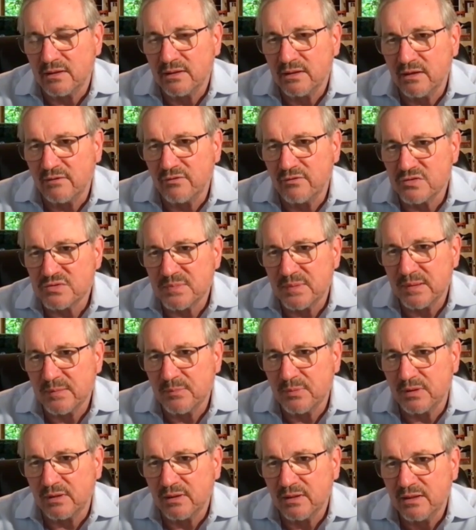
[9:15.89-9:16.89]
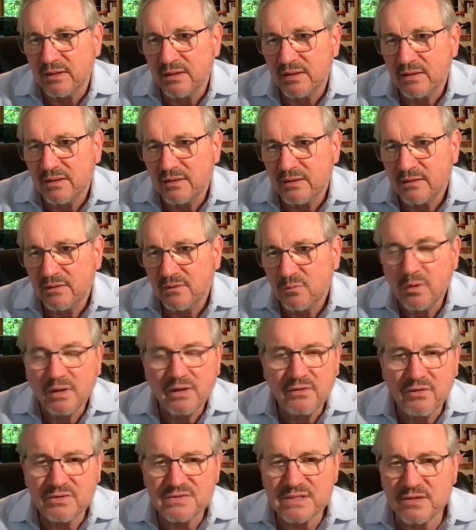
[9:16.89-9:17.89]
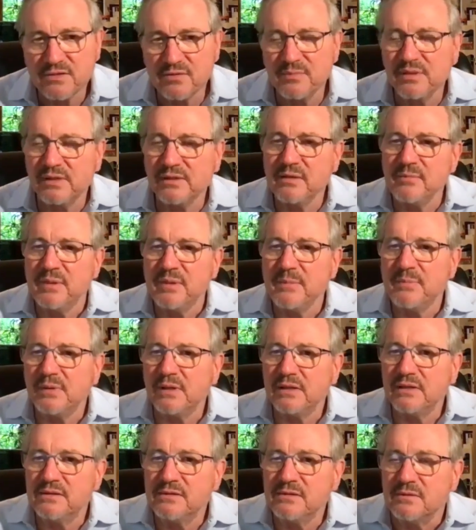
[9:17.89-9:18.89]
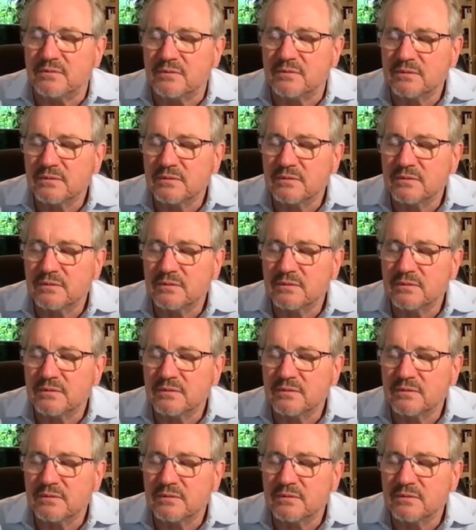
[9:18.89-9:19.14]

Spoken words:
of those people. What are those other million people going to do?